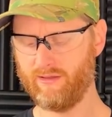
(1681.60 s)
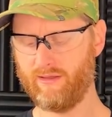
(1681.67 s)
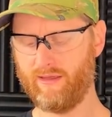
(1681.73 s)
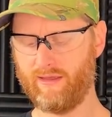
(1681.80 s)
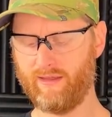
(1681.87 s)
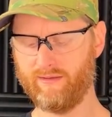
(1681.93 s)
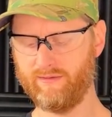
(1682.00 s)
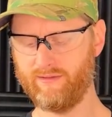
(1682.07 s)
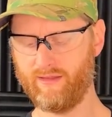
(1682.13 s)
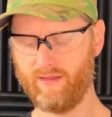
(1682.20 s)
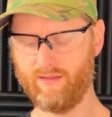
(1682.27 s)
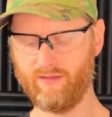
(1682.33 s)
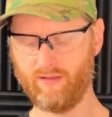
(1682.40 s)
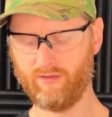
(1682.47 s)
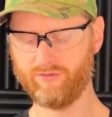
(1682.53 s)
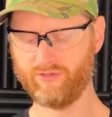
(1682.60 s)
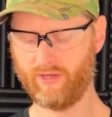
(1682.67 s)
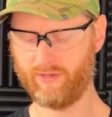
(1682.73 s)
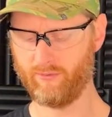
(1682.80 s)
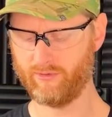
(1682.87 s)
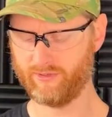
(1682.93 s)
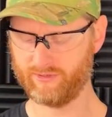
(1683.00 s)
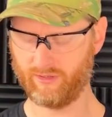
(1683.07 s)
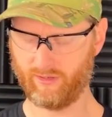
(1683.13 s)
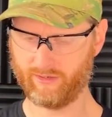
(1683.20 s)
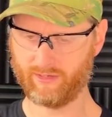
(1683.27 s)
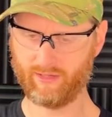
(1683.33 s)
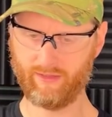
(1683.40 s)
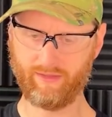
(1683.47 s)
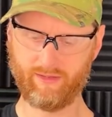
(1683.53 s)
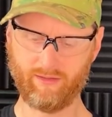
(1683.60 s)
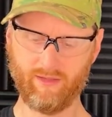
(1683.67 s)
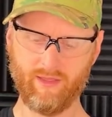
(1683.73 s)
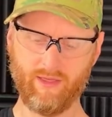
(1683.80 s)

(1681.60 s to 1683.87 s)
and I'll show you what it's like. I think